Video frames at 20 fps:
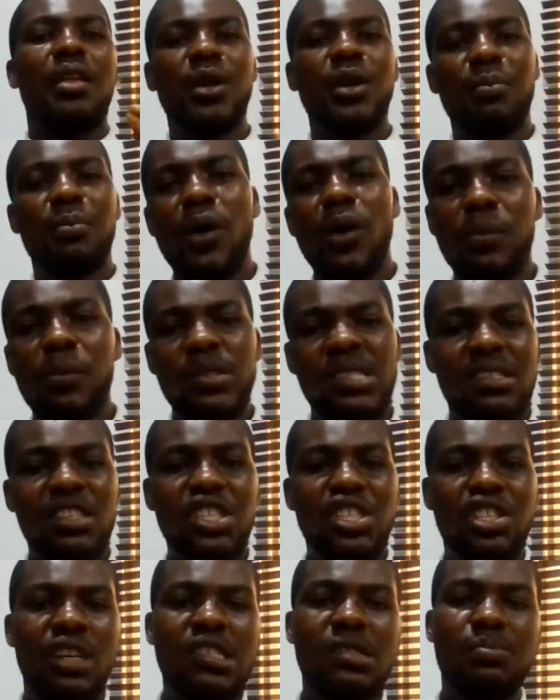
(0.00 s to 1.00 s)
the
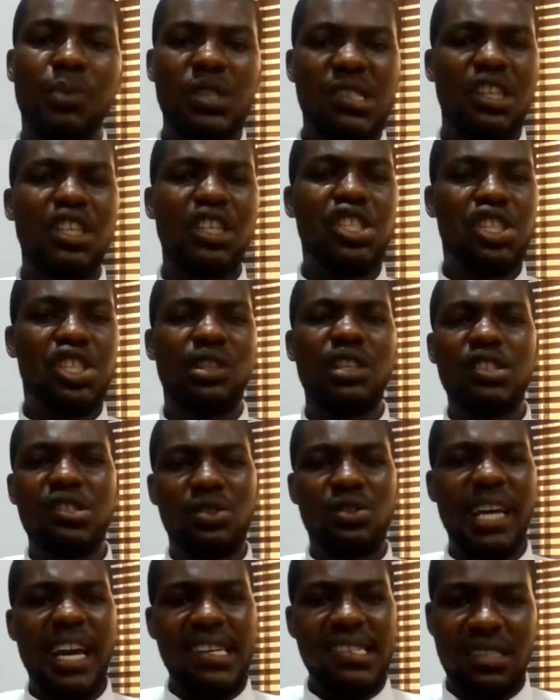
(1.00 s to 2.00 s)
proposition's position in
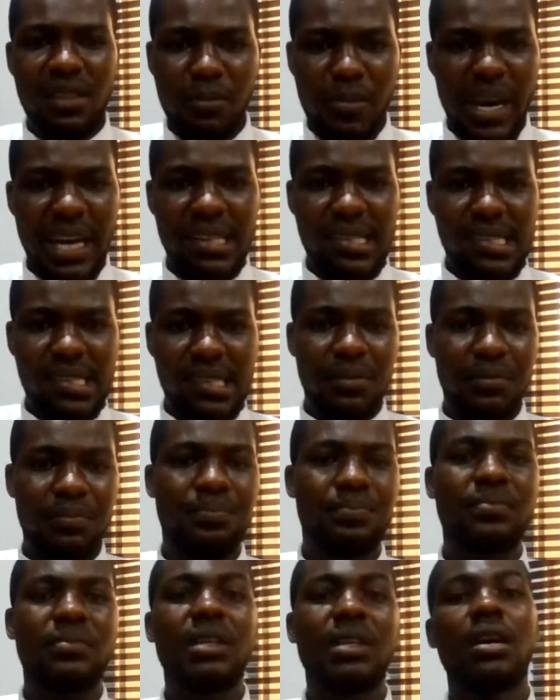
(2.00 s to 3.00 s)
today's debate
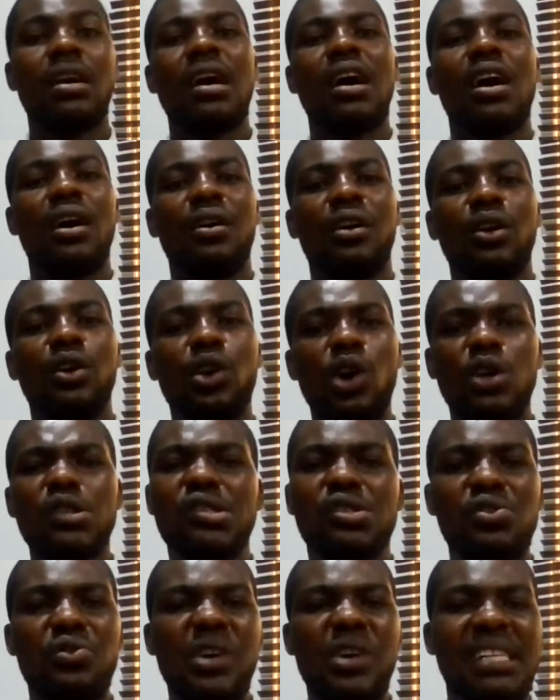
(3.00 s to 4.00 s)

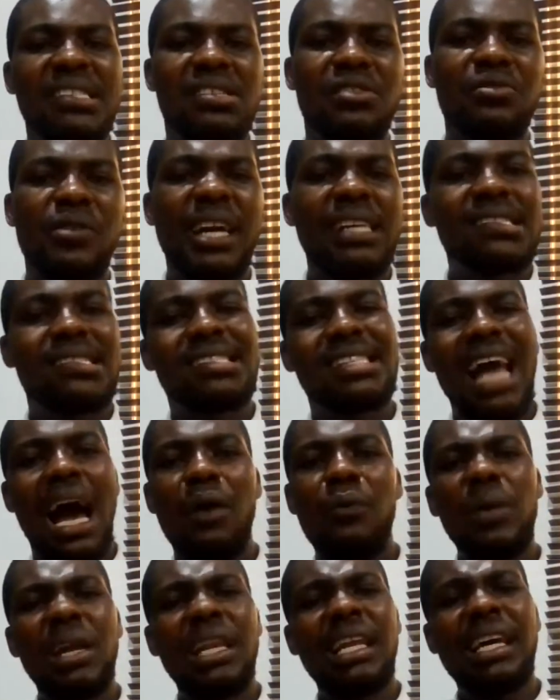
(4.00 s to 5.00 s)
goes to reiterate
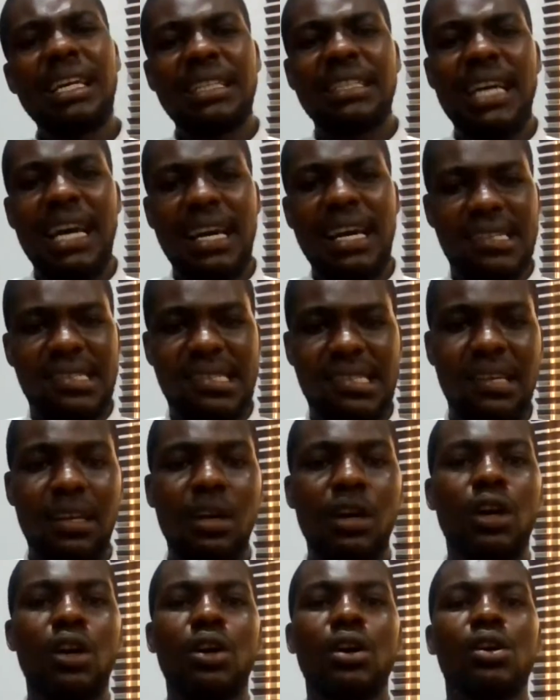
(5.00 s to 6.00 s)
their
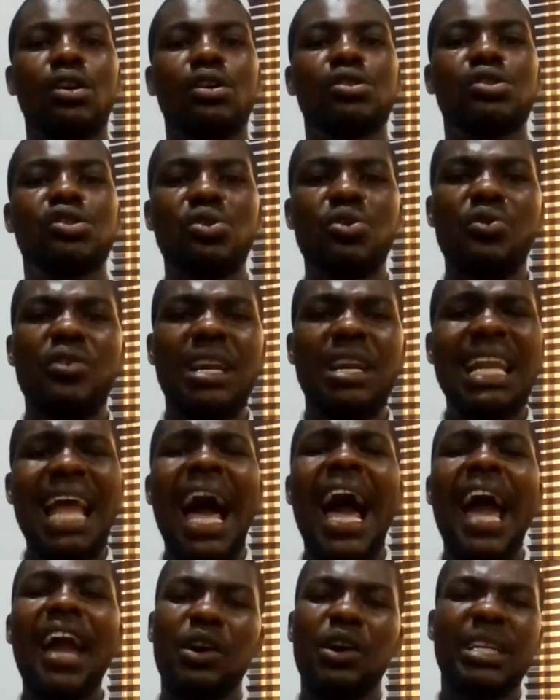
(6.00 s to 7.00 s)
willingness to
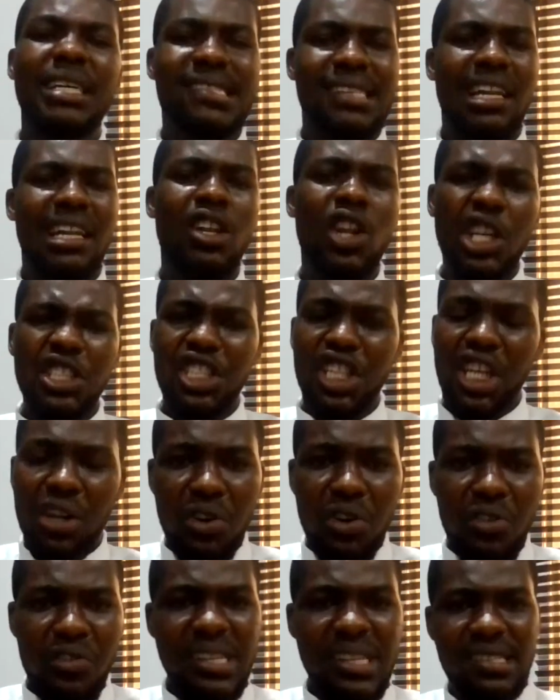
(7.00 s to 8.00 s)
rely on a
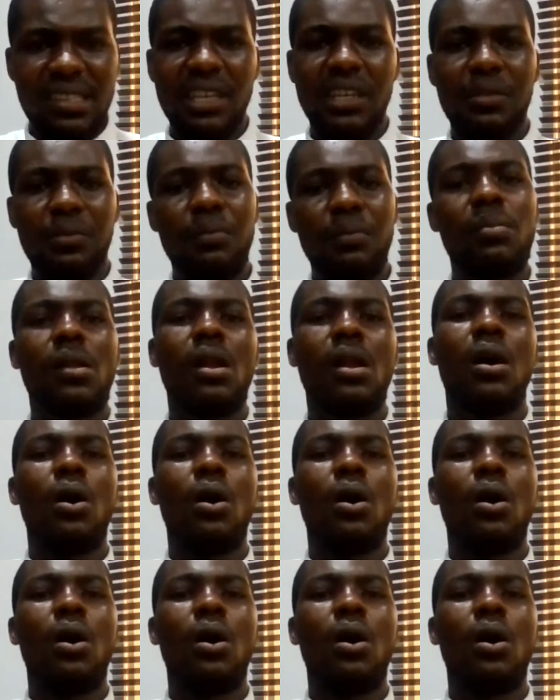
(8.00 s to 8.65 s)
teleological reasoning